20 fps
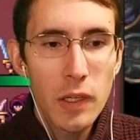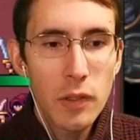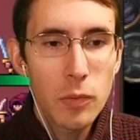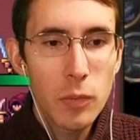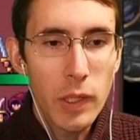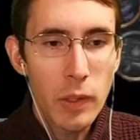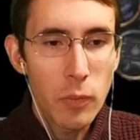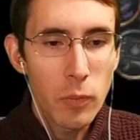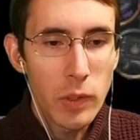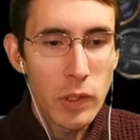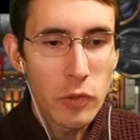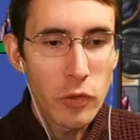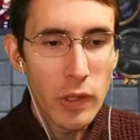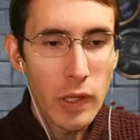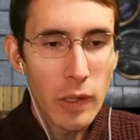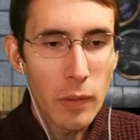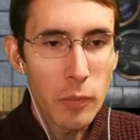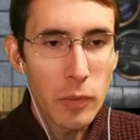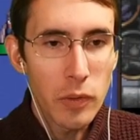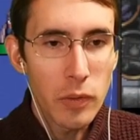Can't quite
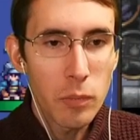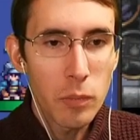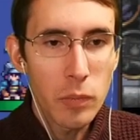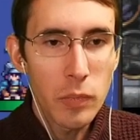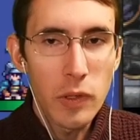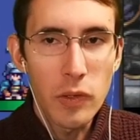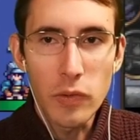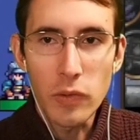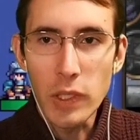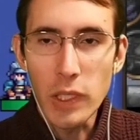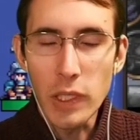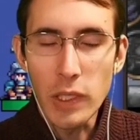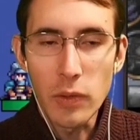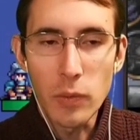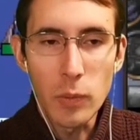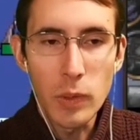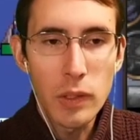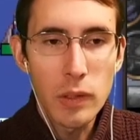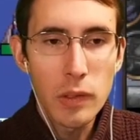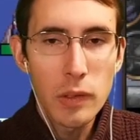reach that with this guy
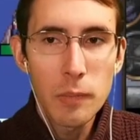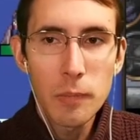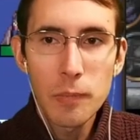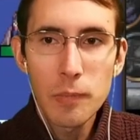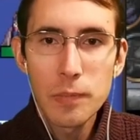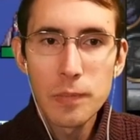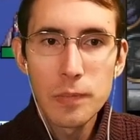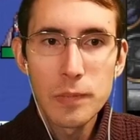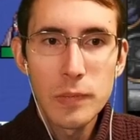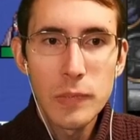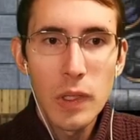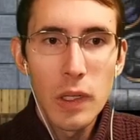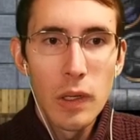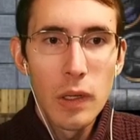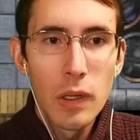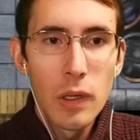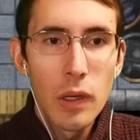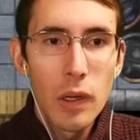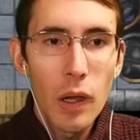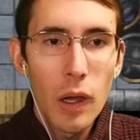in the way, huh?
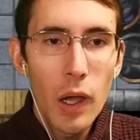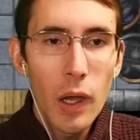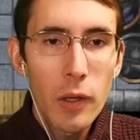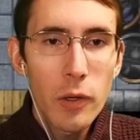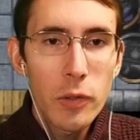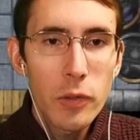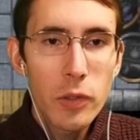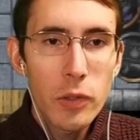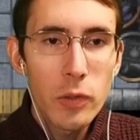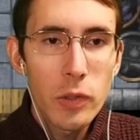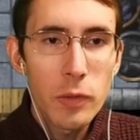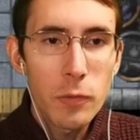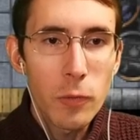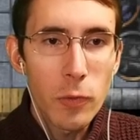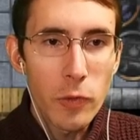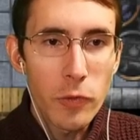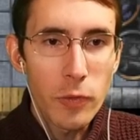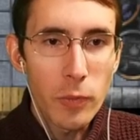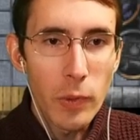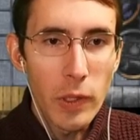Otto, you're gonna
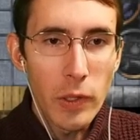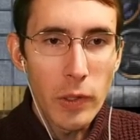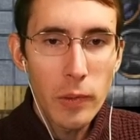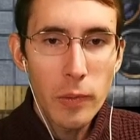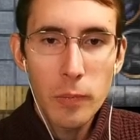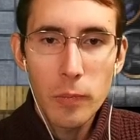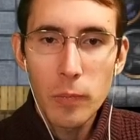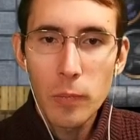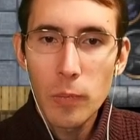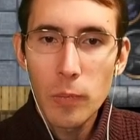force surrender.